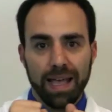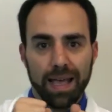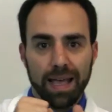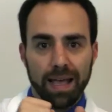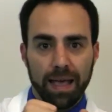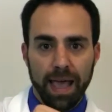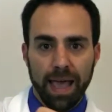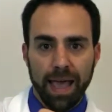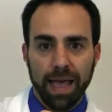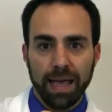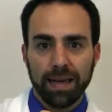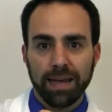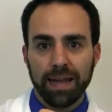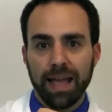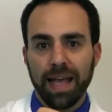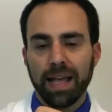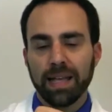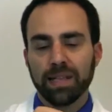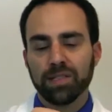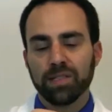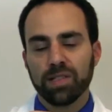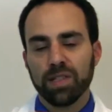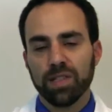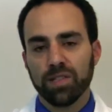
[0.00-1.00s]
and
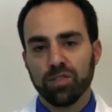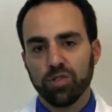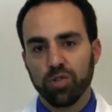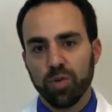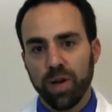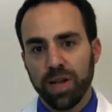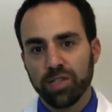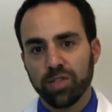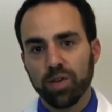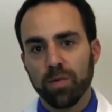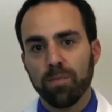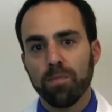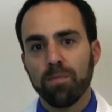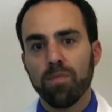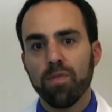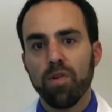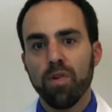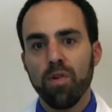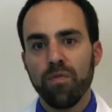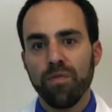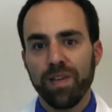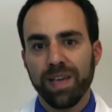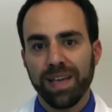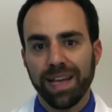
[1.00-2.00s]
as the joints are
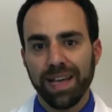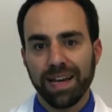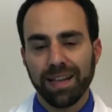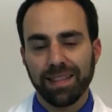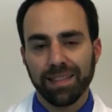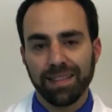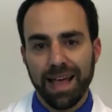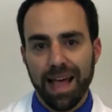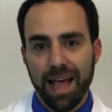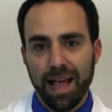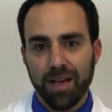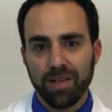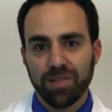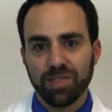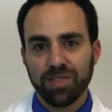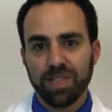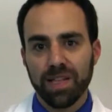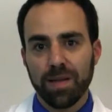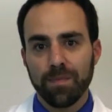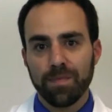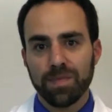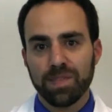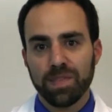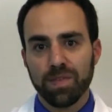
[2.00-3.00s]
moving, it allows
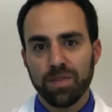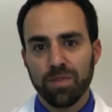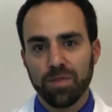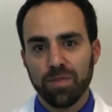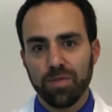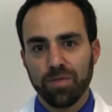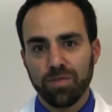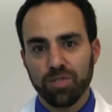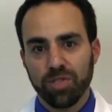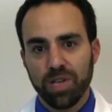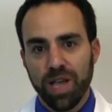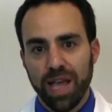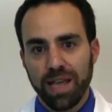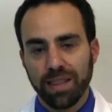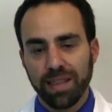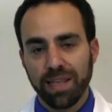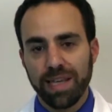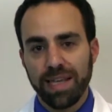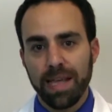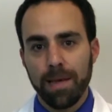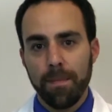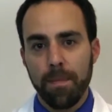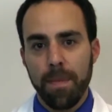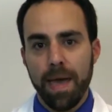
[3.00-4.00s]
them to
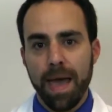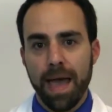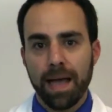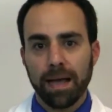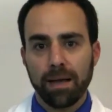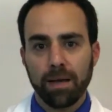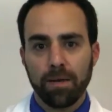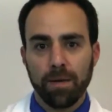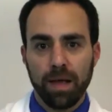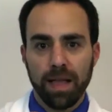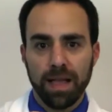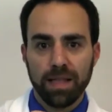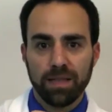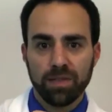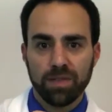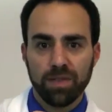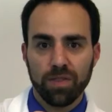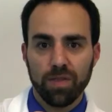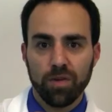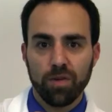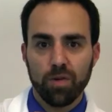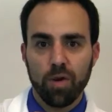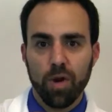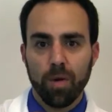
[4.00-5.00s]
gently get back into
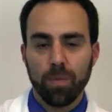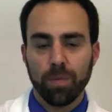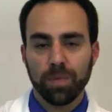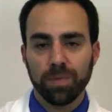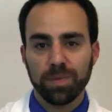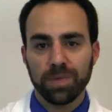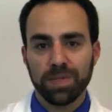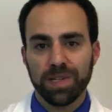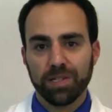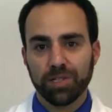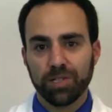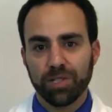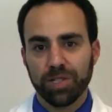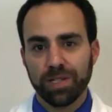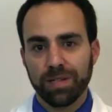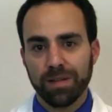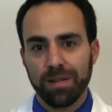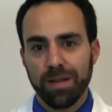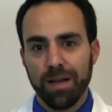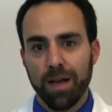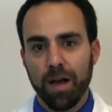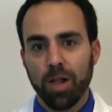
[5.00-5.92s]
their normal position.